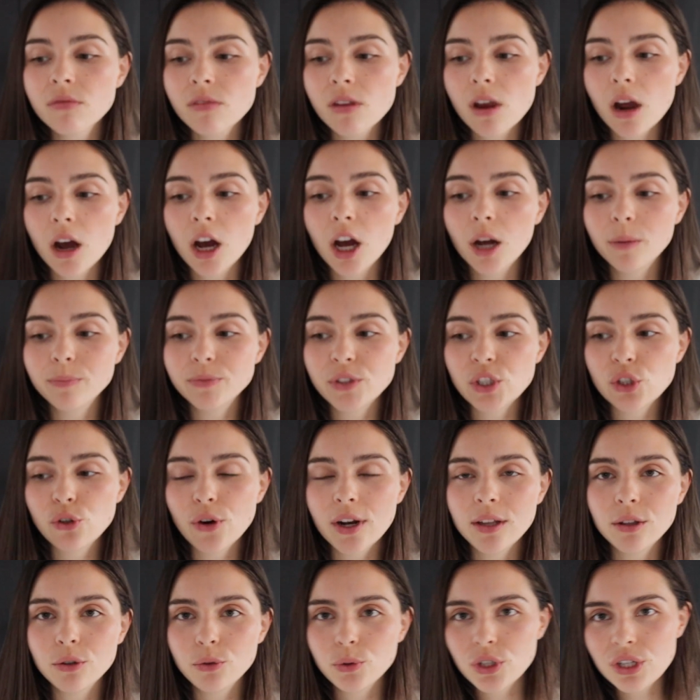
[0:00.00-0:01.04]
It's a
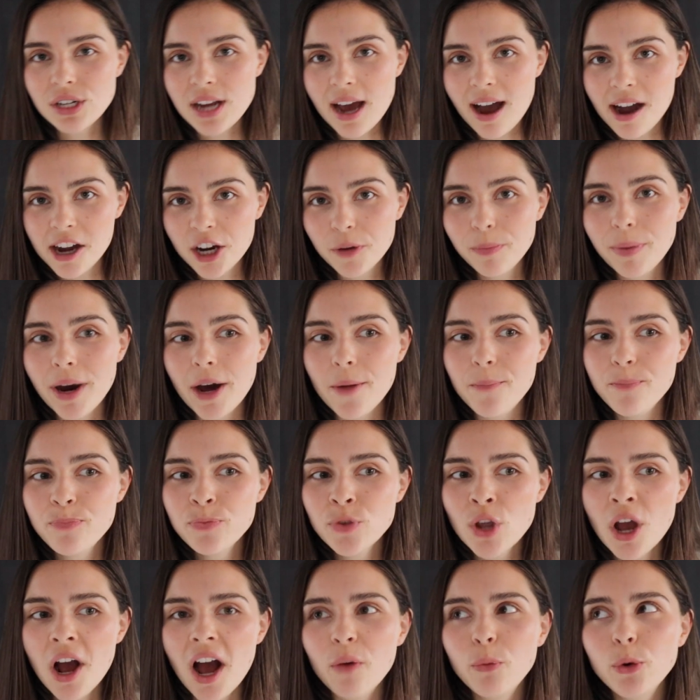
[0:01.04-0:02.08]
great little snack, but
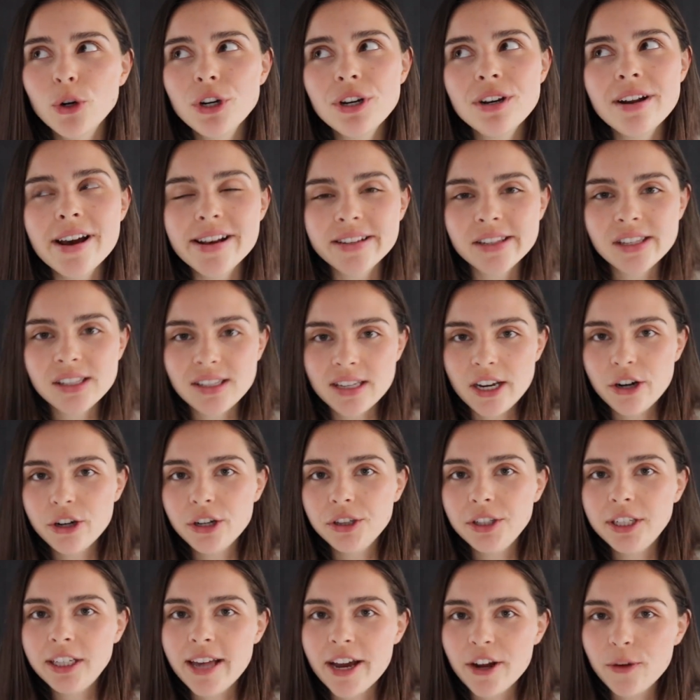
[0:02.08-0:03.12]
I wouldn't
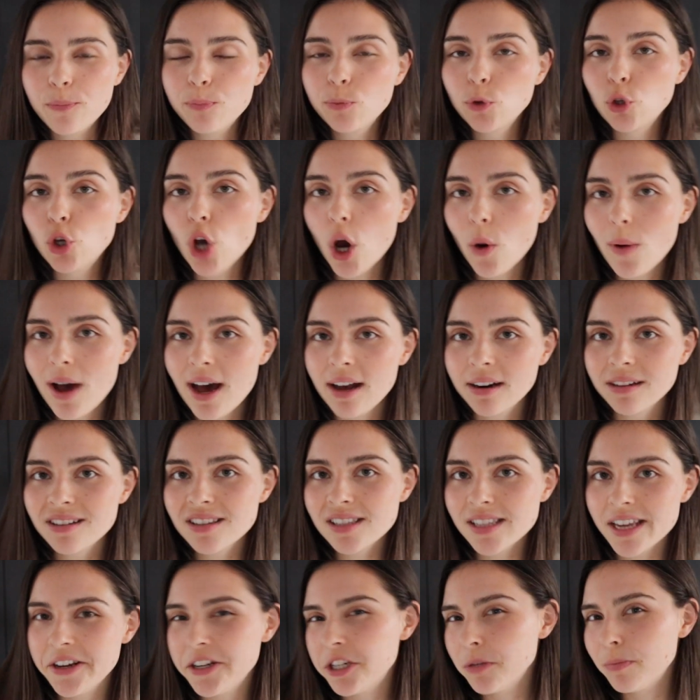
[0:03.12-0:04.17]
necessarily like go out and
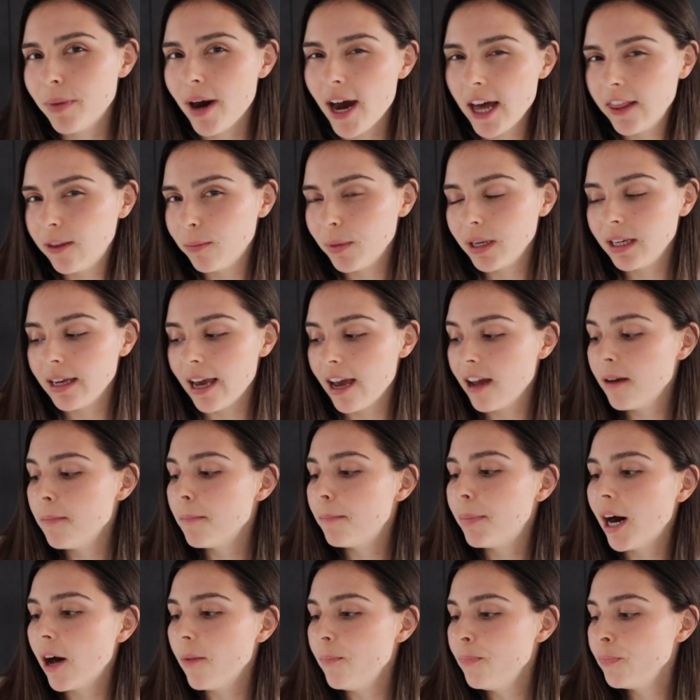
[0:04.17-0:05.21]
seek to buy them again.
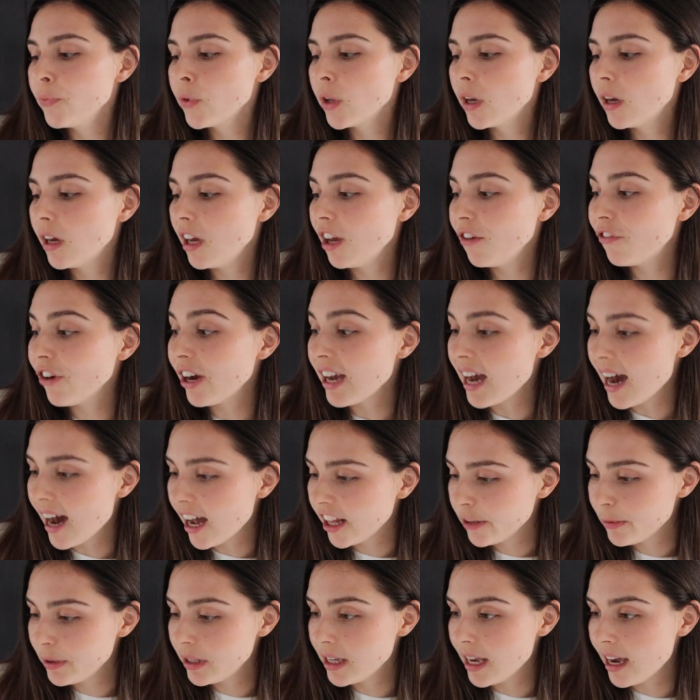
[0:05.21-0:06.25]
But if I had
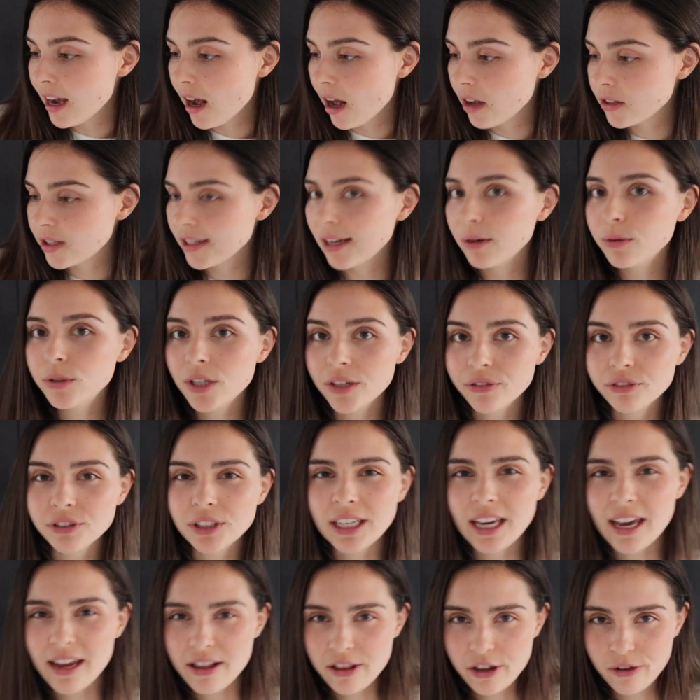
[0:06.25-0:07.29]
them in the house, I would definitely
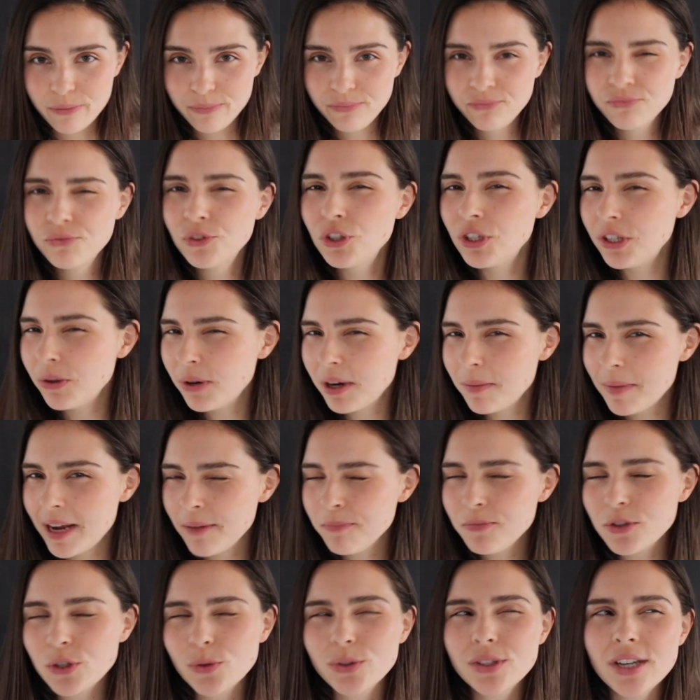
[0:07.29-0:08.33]
eat them. See what I
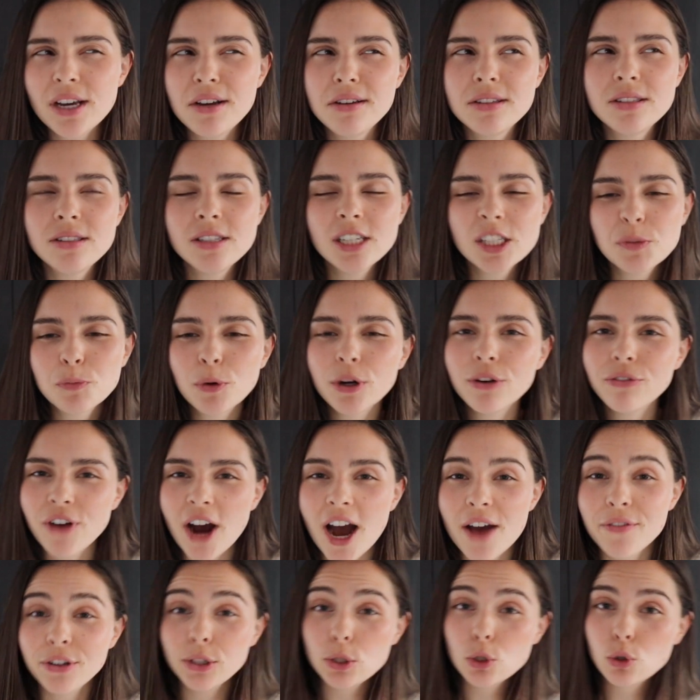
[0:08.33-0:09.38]
mean? So it's like a
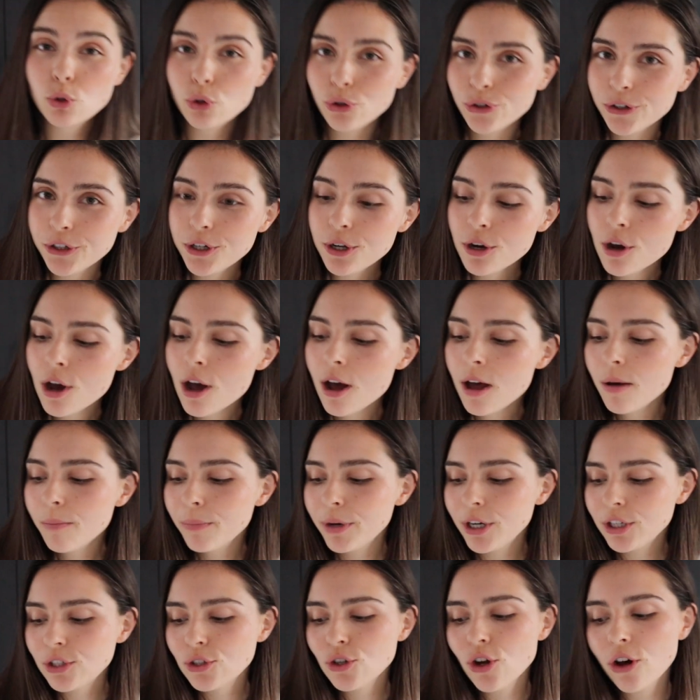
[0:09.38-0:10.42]
6.5. It's good,
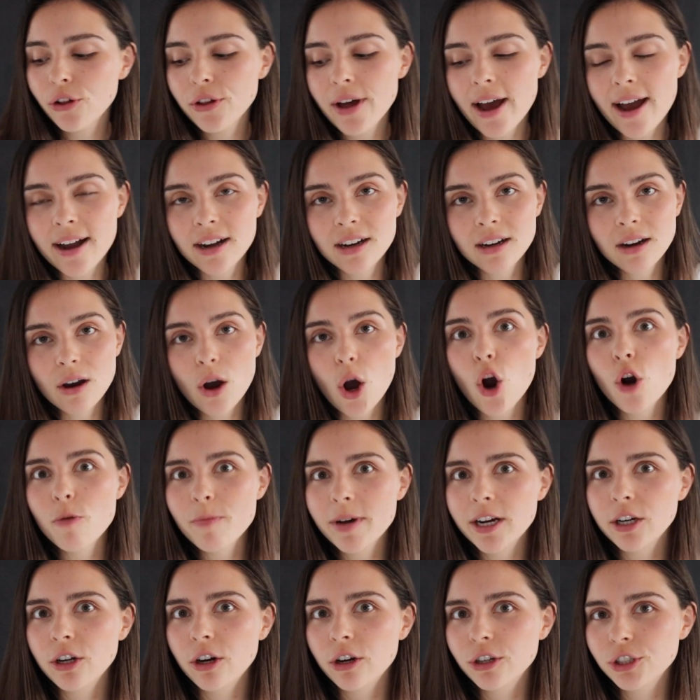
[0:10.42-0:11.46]
but it's not like, oh
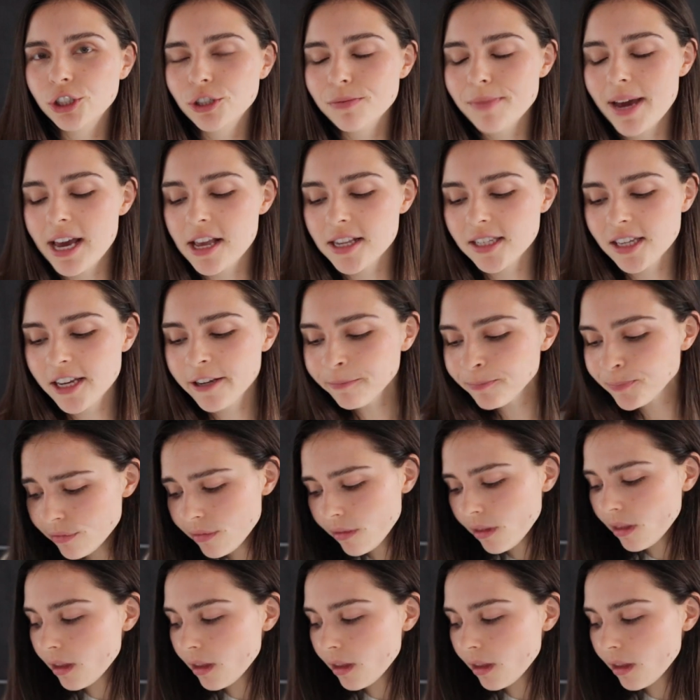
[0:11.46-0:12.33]
my gosh, amazing.